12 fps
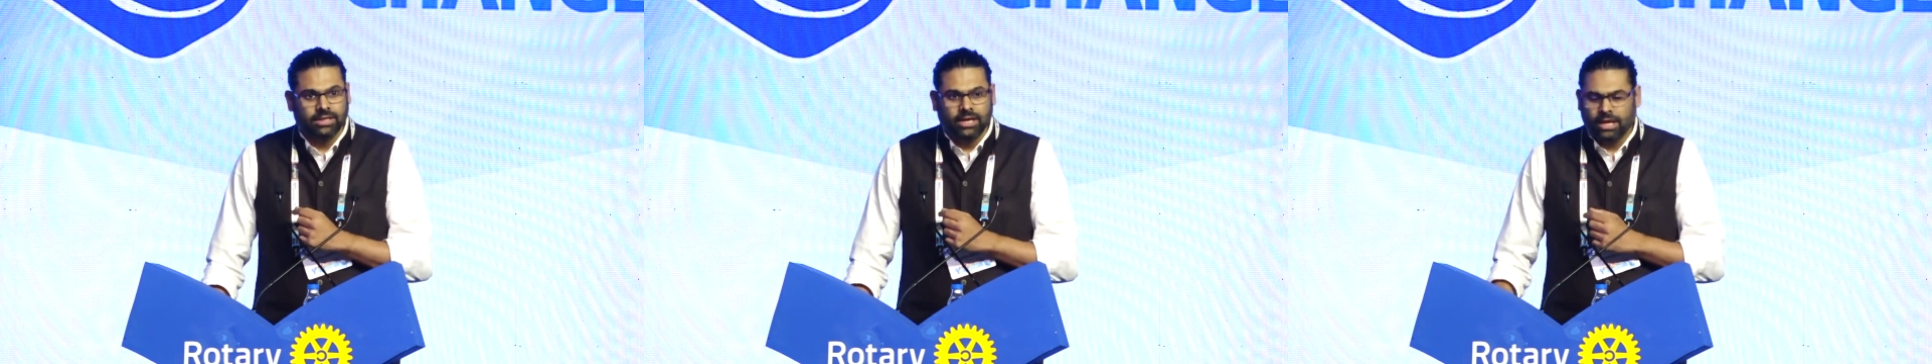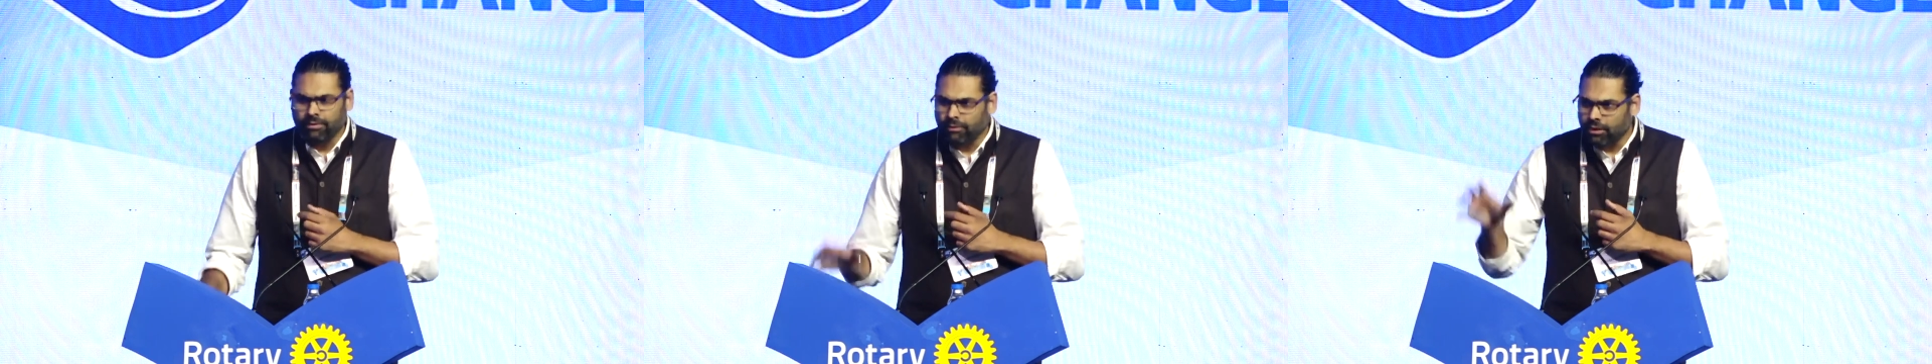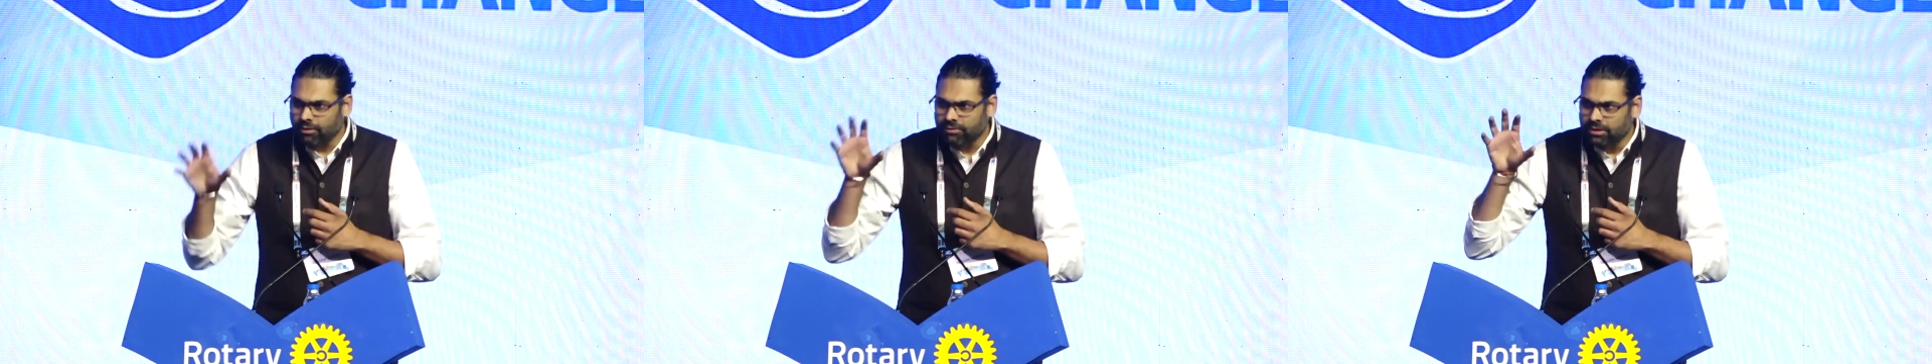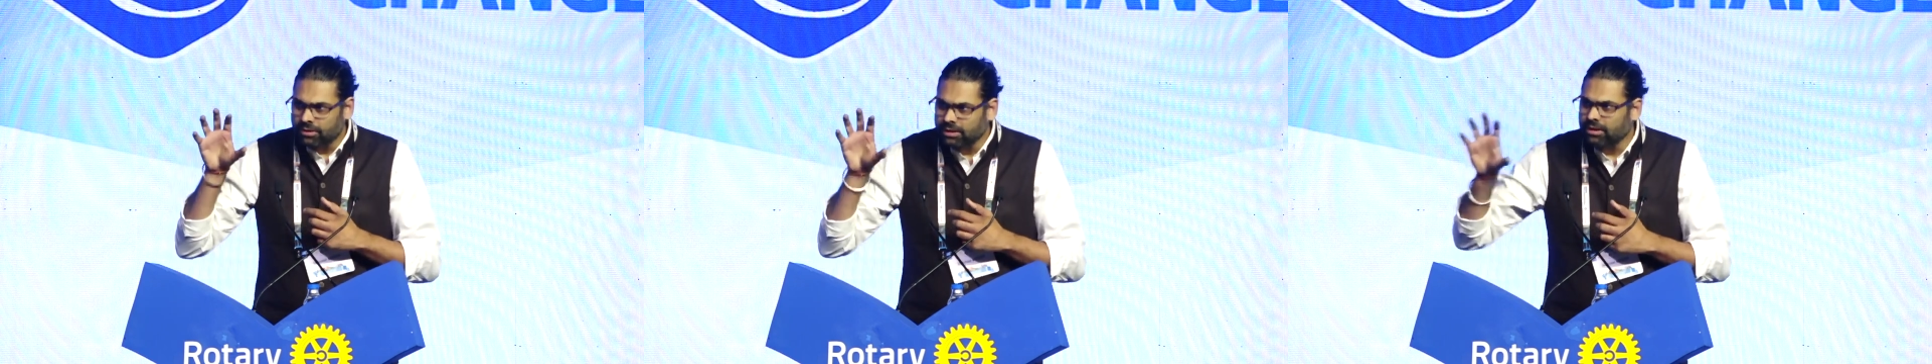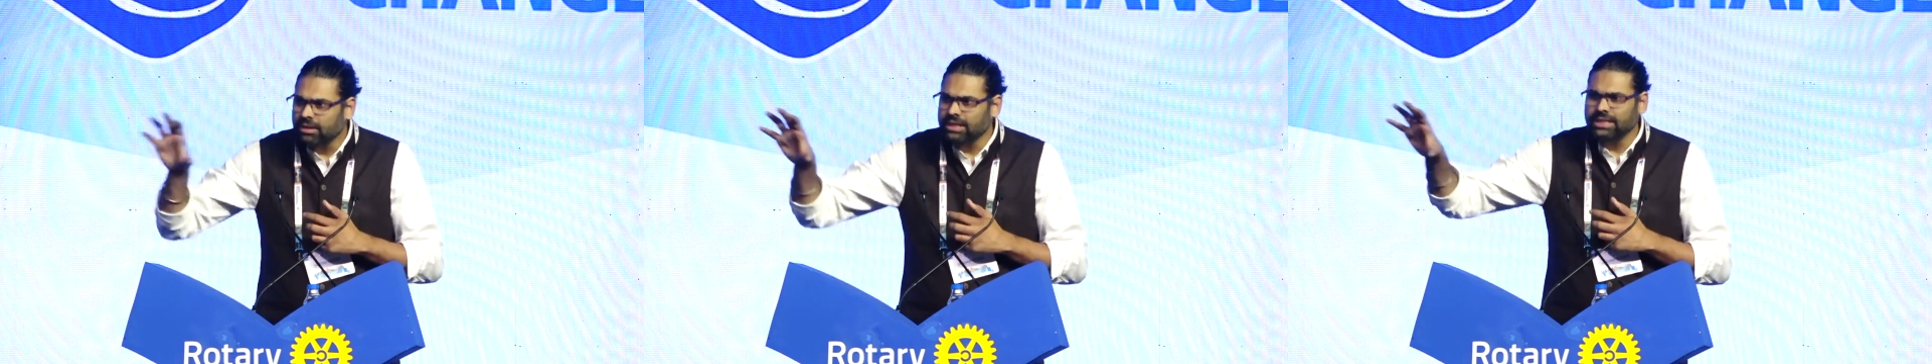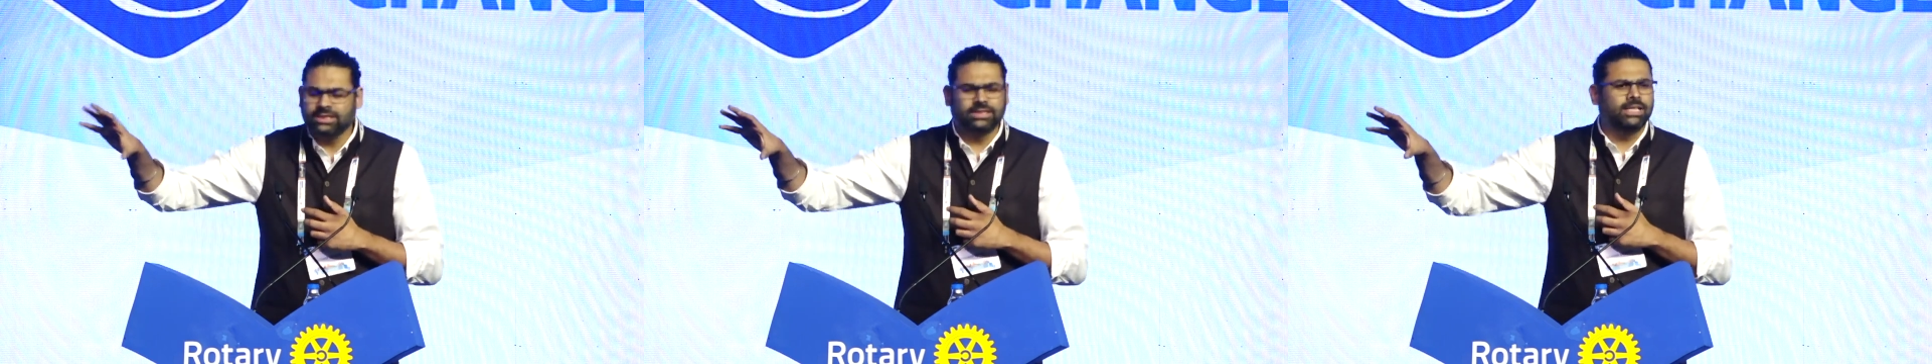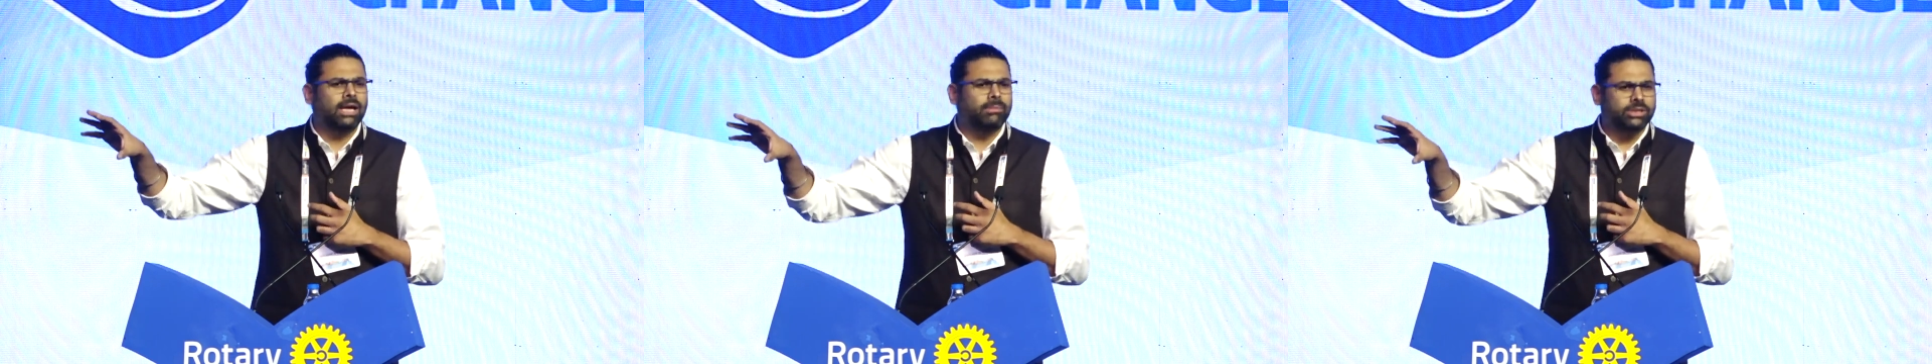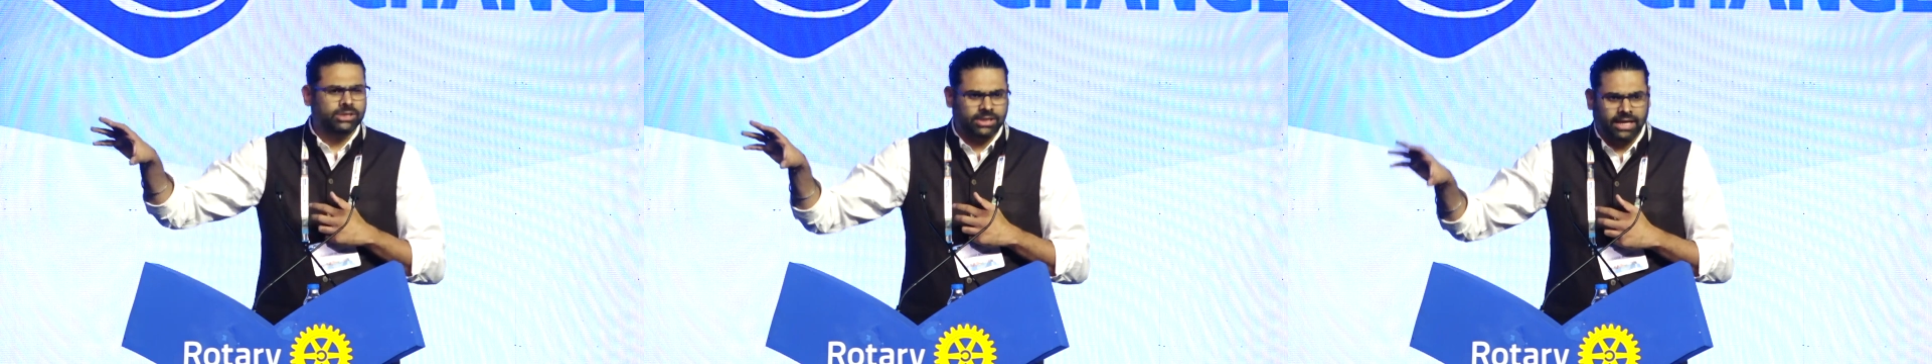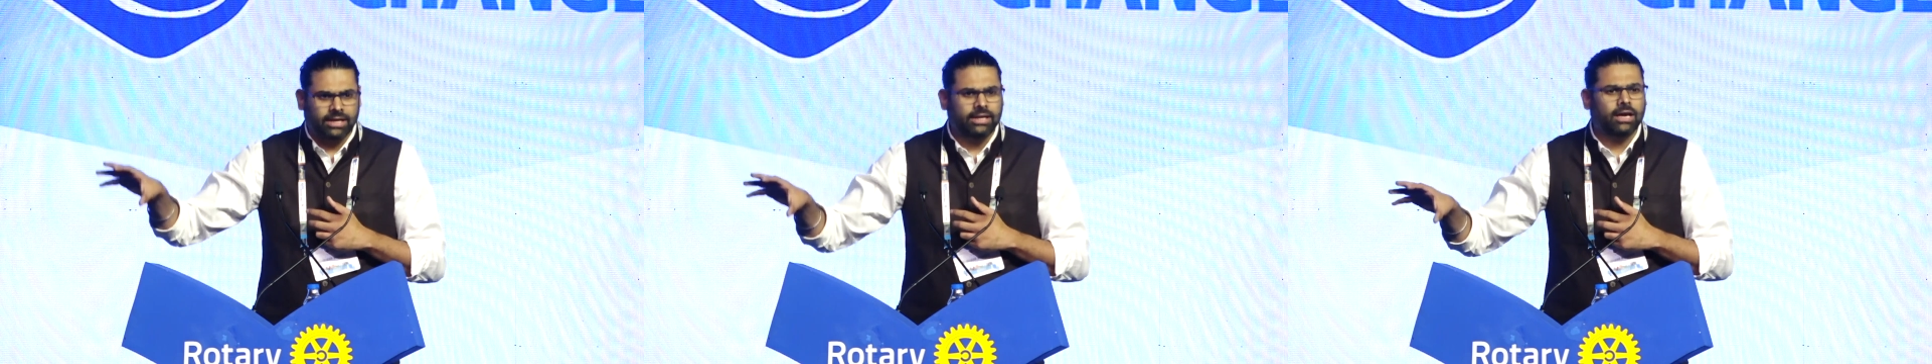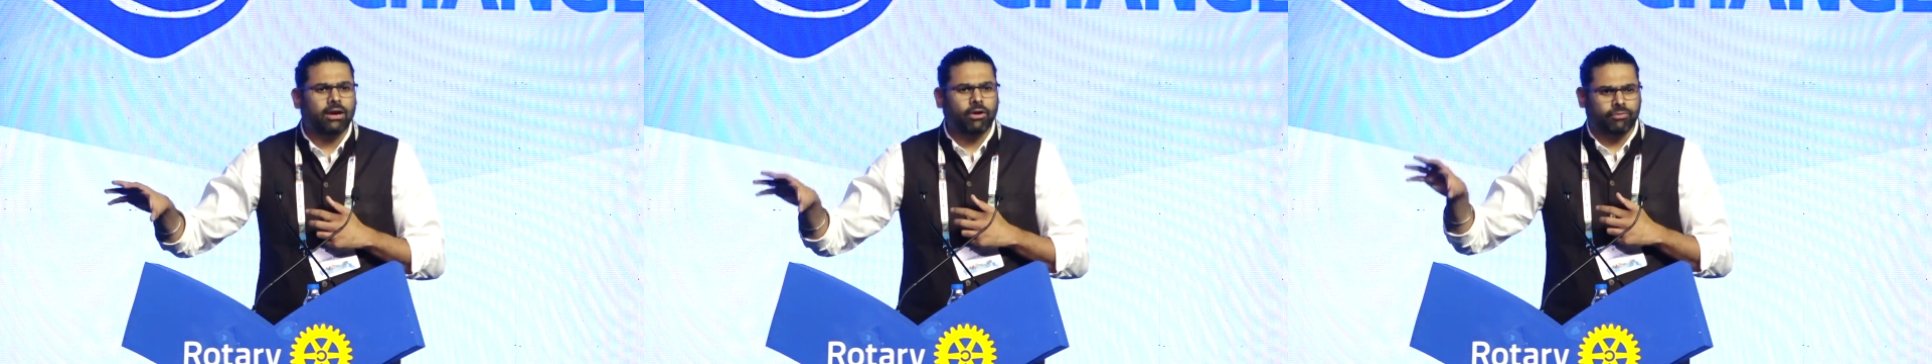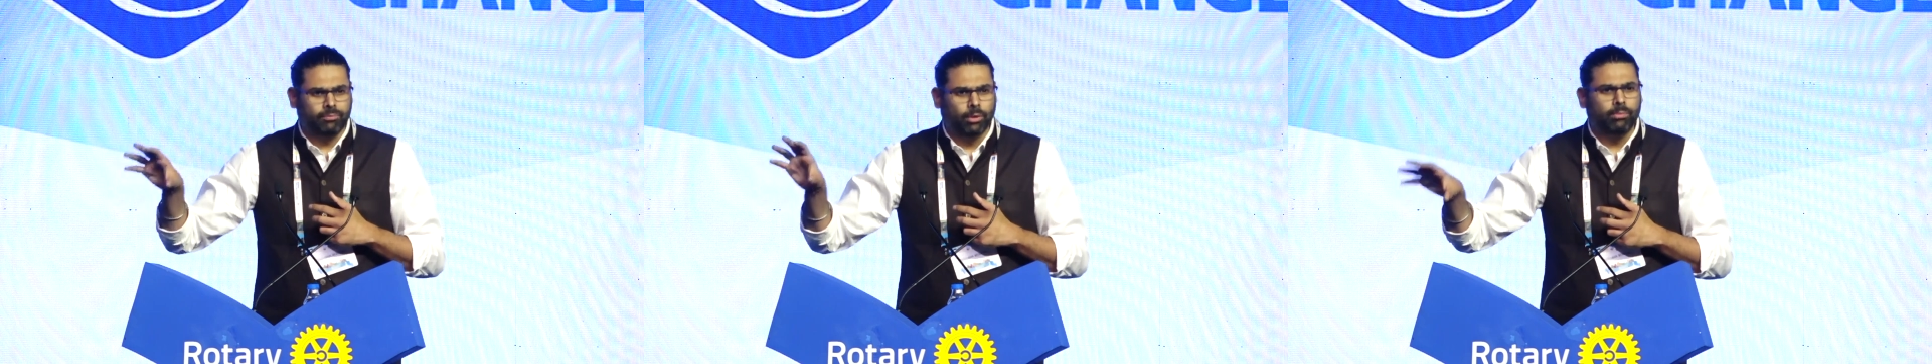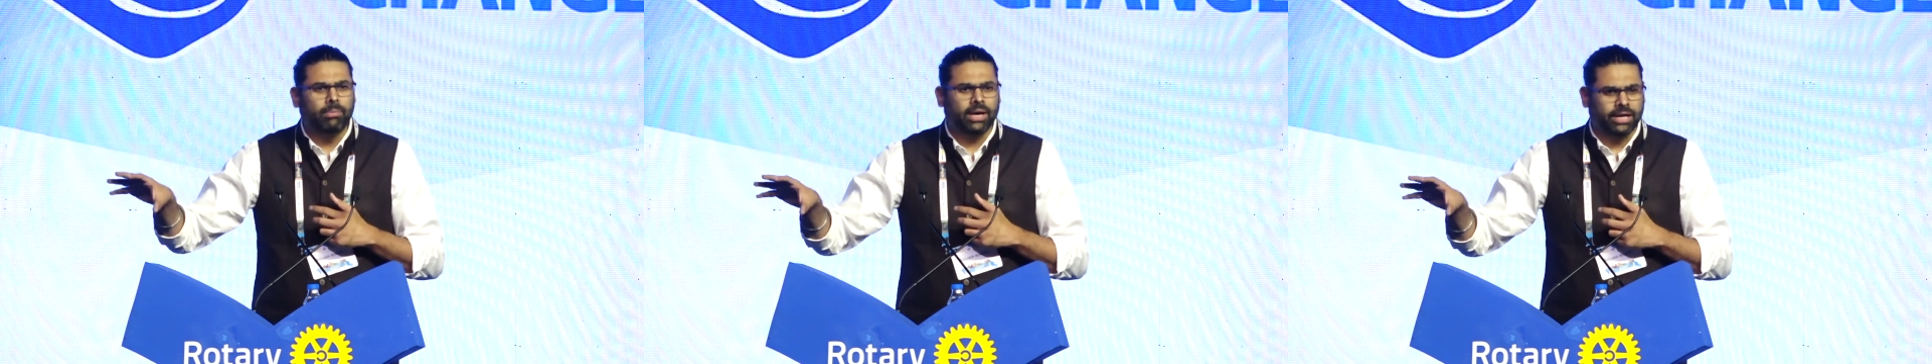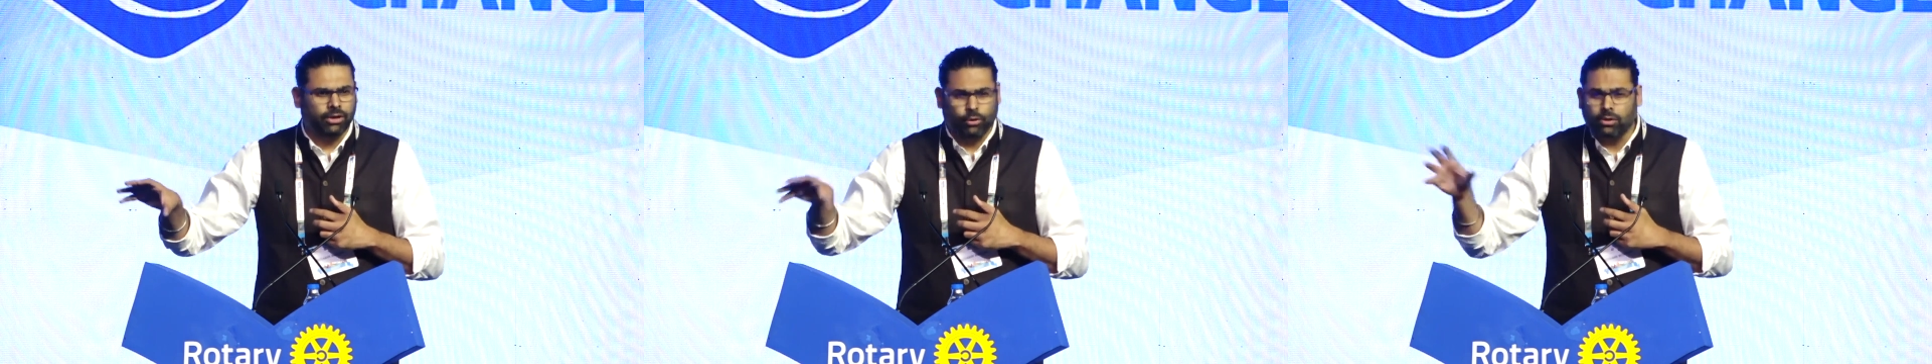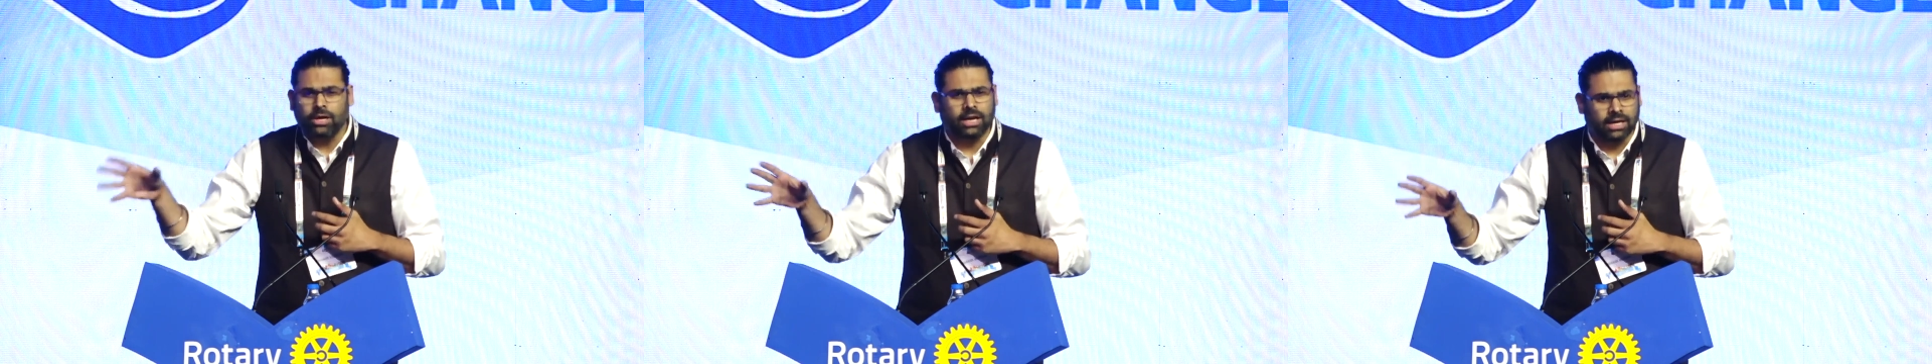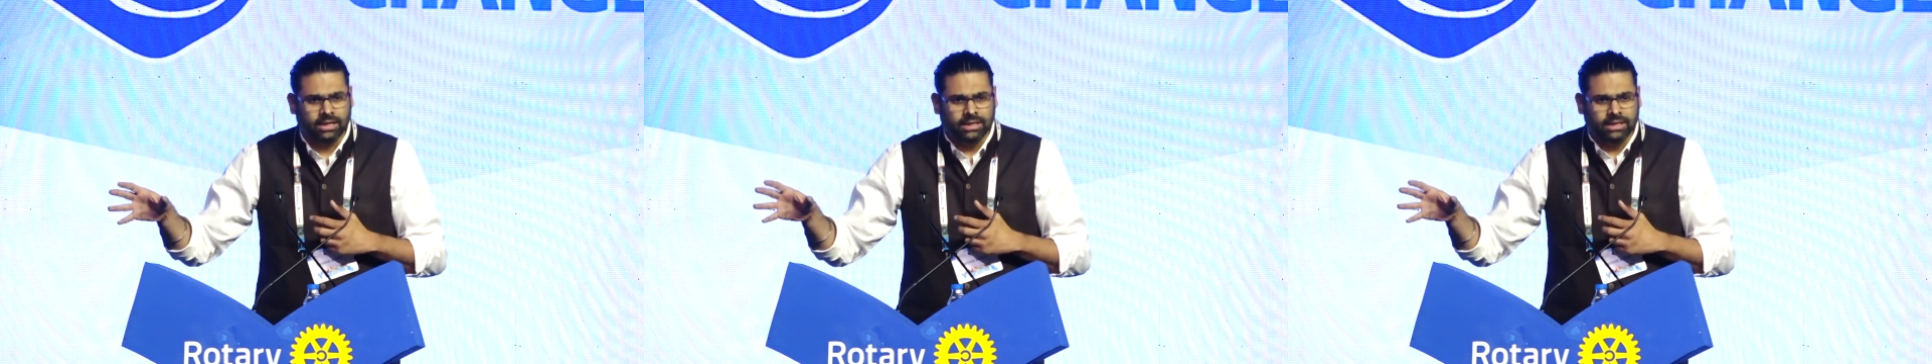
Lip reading: in one of the really slummest area of Mumbai, Kurla.